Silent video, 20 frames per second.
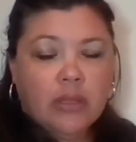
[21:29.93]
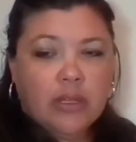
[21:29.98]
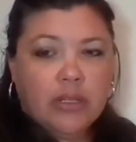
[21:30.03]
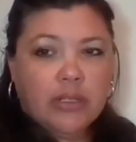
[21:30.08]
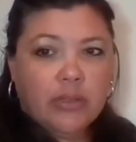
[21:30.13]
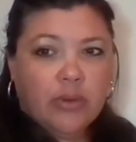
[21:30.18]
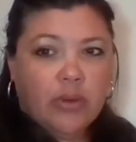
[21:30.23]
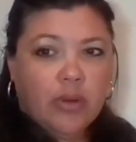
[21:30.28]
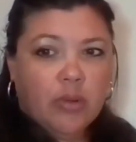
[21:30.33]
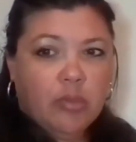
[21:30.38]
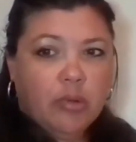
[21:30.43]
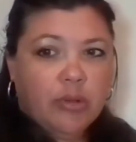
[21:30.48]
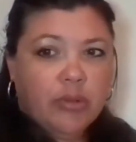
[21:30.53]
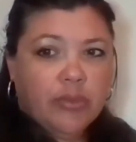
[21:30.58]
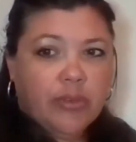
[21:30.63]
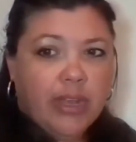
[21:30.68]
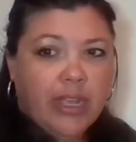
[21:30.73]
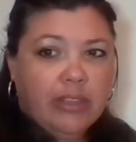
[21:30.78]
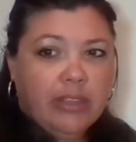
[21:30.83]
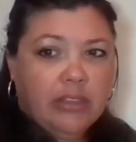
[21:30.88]
Adorable,
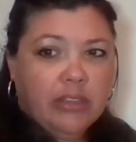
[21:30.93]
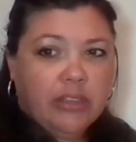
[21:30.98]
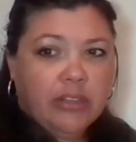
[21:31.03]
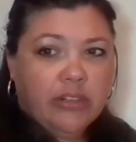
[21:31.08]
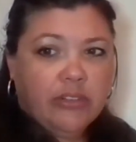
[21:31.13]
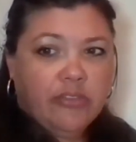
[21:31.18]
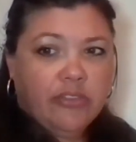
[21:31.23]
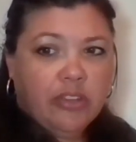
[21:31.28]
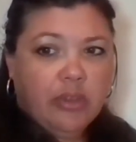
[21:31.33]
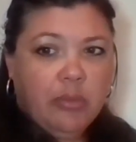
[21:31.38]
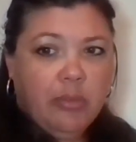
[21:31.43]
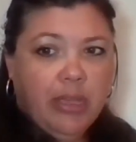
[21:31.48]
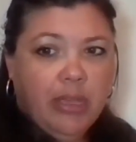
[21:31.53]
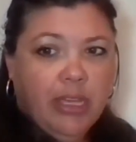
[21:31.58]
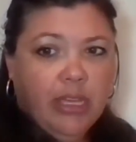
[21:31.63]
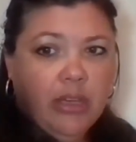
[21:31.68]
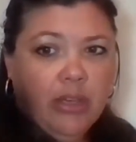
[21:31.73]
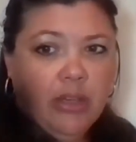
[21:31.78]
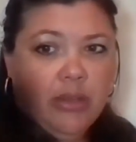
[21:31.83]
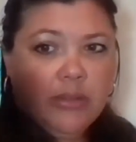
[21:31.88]
right? The little
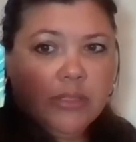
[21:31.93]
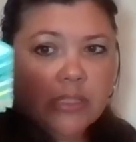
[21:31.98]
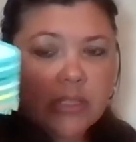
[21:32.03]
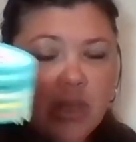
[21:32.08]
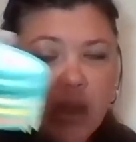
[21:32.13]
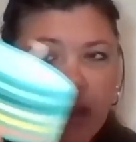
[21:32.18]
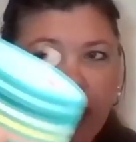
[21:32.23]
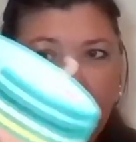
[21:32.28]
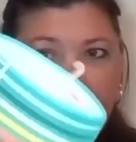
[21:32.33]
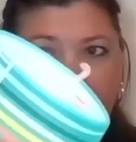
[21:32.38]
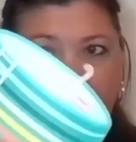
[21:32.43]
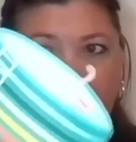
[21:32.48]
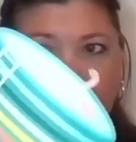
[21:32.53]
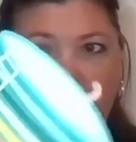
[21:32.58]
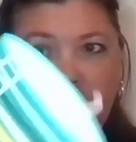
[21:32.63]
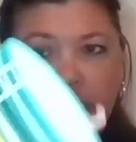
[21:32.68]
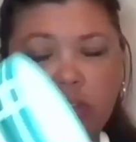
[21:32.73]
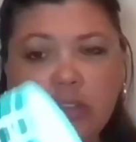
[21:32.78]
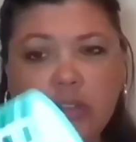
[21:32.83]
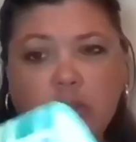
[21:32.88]
flamingo is cut
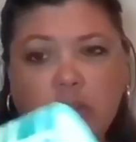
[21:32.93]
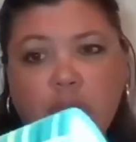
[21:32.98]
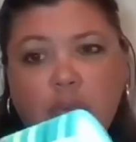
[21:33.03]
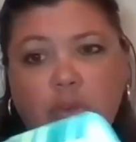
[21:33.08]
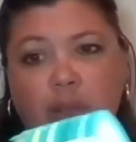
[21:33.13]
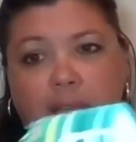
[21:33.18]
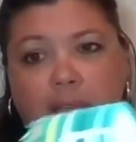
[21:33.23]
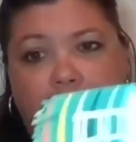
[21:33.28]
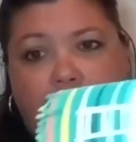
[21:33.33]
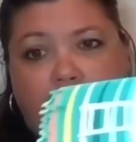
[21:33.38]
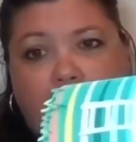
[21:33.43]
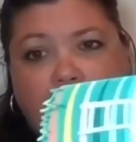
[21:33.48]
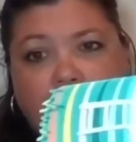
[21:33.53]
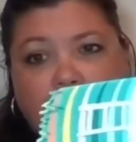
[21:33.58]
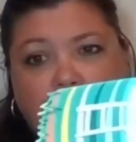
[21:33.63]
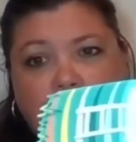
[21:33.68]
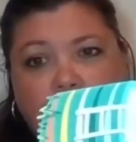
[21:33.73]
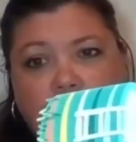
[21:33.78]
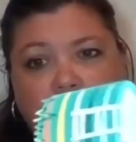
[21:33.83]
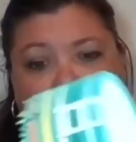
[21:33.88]
out. The little
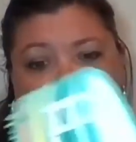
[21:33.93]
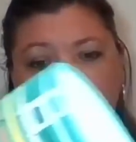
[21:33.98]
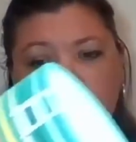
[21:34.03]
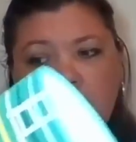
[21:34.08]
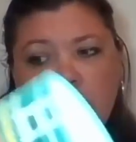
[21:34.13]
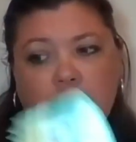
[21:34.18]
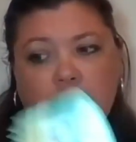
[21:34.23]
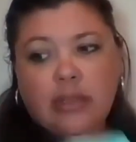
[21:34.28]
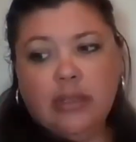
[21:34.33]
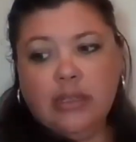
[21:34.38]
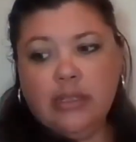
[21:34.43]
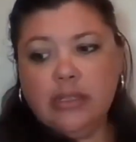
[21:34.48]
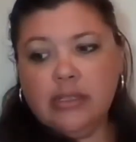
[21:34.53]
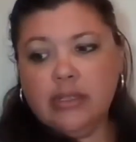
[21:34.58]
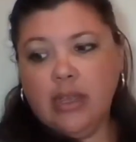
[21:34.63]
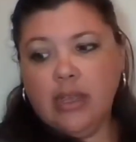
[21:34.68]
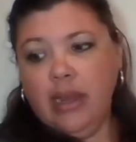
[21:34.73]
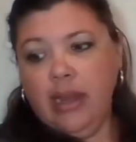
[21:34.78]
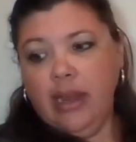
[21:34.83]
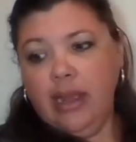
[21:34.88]
grass is
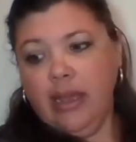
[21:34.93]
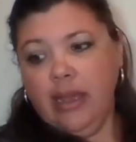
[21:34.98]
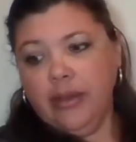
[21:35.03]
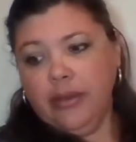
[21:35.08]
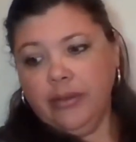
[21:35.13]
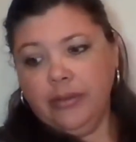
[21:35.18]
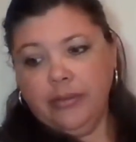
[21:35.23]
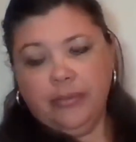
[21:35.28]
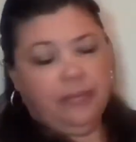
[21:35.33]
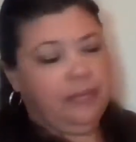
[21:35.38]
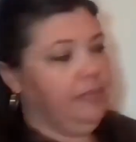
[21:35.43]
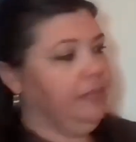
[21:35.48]
cut out.